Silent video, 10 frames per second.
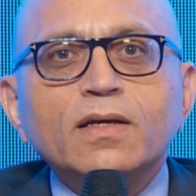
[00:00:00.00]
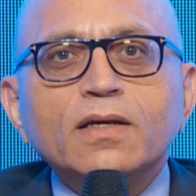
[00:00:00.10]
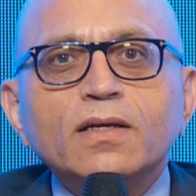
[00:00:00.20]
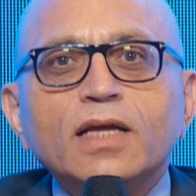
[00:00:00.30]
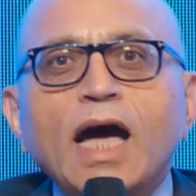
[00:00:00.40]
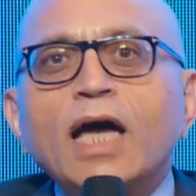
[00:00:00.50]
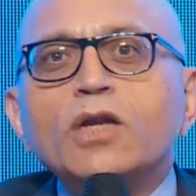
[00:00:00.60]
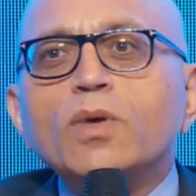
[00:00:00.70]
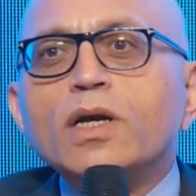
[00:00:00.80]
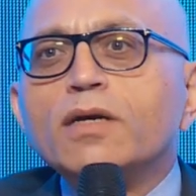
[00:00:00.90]
The
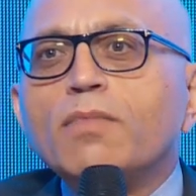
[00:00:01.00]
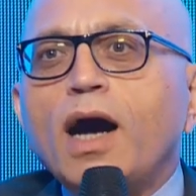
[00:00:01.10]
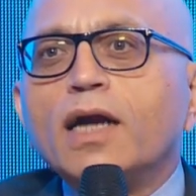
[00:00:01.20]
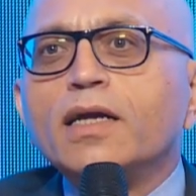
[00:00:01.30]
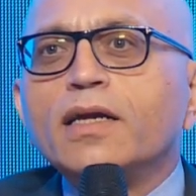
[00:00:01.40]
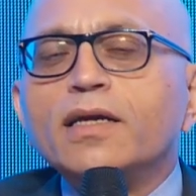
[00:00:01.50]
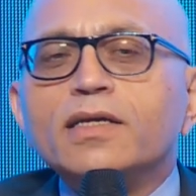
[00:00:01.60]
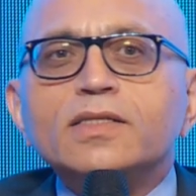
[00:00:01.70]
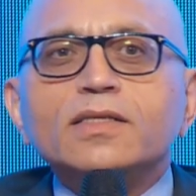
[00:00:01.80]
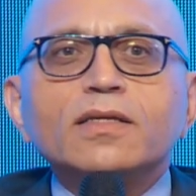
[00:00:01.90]
annual demand
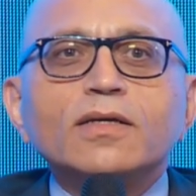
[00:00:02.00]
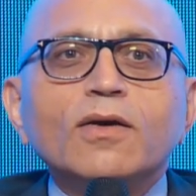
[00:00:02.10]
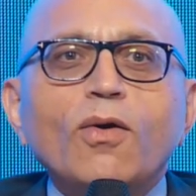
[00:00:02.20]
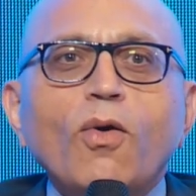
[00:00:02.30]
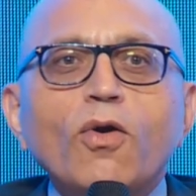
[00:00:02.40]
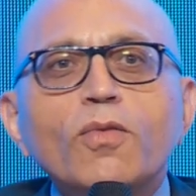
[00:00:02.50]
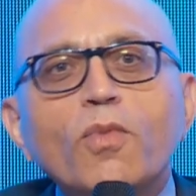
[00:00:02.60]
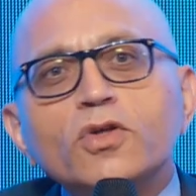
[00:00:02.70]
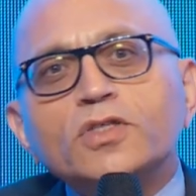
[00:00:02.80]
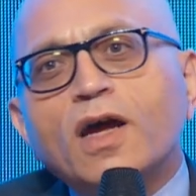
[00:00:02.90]
is
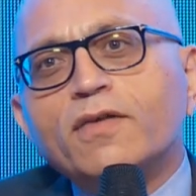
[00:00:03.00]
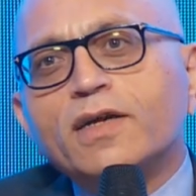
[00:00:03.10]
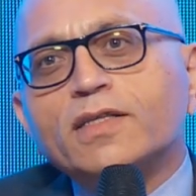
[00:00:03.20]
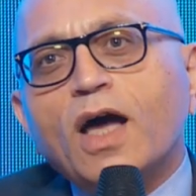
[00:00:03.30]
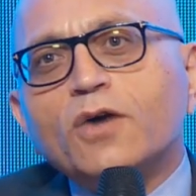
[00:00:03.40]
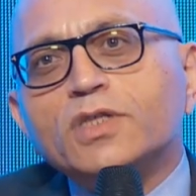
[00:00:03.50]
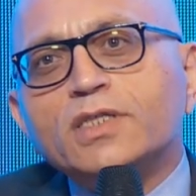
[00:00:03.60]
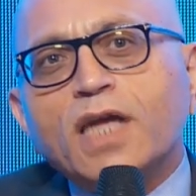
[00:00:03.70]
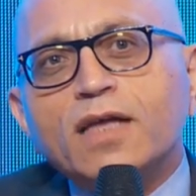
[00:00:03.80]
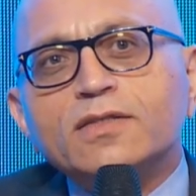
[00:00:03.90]
almost
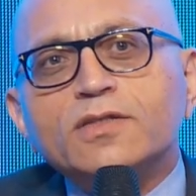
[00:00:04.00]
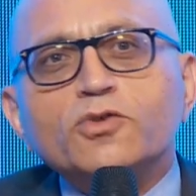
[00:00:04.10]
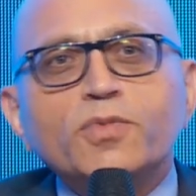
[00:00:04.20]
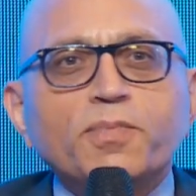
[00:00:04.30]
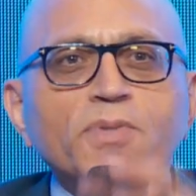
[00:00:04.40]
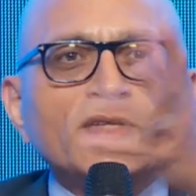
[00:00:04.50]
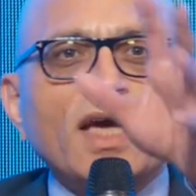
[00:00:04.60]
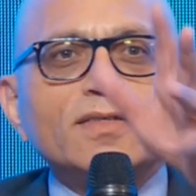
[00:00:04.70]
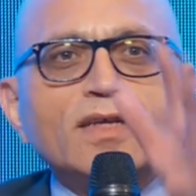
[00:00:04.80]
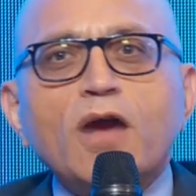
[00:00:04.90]
100,000 tons, to be
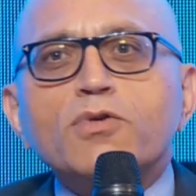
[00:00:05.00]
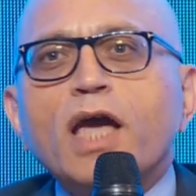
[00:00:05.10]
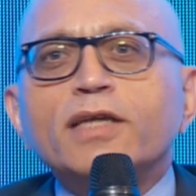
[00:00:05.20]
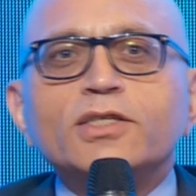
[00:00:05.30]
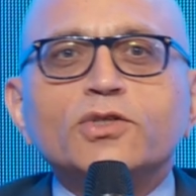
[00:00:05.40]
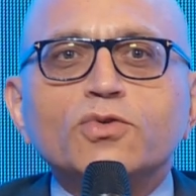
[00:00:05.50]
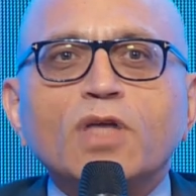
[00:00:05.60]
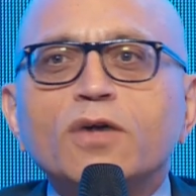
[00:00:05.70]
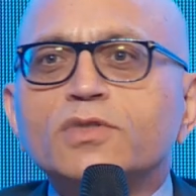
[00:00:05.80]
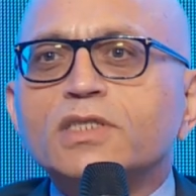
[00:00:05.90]
precise, around
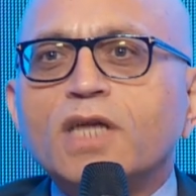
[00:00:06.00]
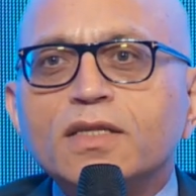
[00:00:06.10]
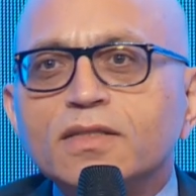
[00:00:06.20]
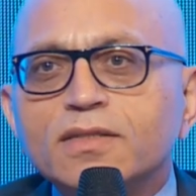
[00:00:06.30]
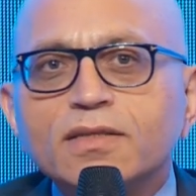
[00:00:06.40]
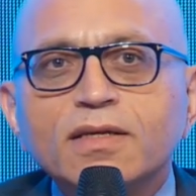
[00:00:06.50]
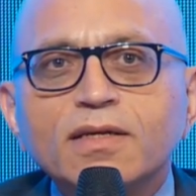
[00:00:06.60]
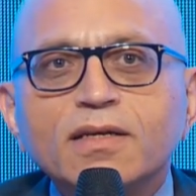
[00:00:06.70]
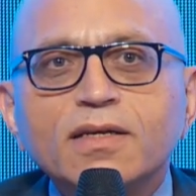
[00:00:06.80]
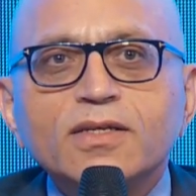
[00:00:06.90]
92,000 tons.
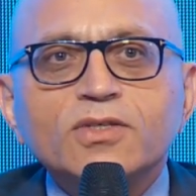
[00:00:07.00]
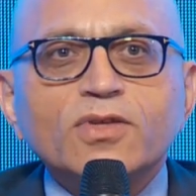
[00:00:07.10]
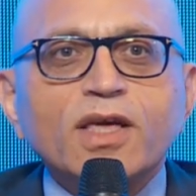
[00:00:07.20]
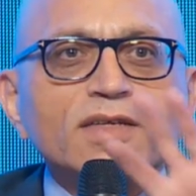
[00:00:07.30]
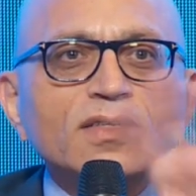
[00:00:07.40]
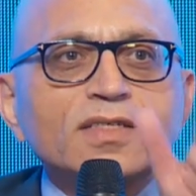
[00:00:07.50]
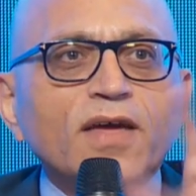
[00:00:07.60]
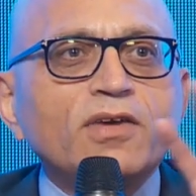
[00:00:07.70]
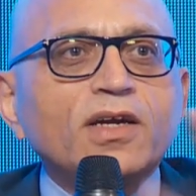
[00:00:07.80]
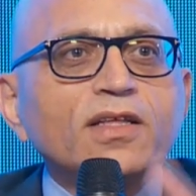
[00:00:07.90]
So there is a
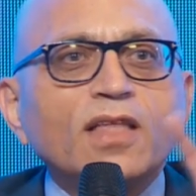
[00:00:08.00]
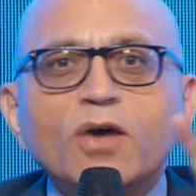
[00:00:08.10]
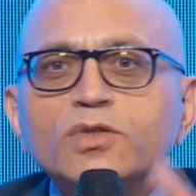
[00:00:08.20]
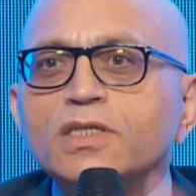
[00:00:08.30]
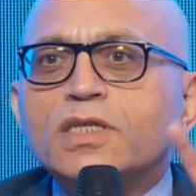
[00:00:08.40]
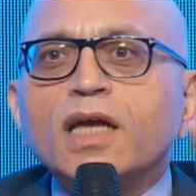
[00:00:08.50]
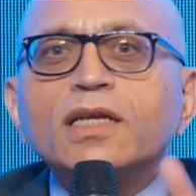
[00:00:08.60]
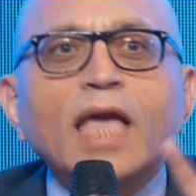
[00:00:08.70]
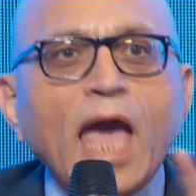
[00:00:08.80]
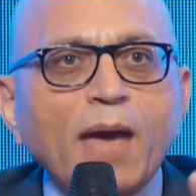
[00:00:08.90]
70,000
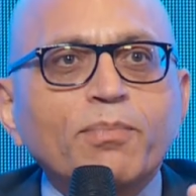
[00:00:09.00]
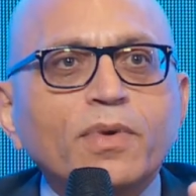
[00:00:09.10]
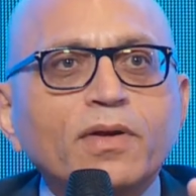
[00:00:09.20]
ton gap.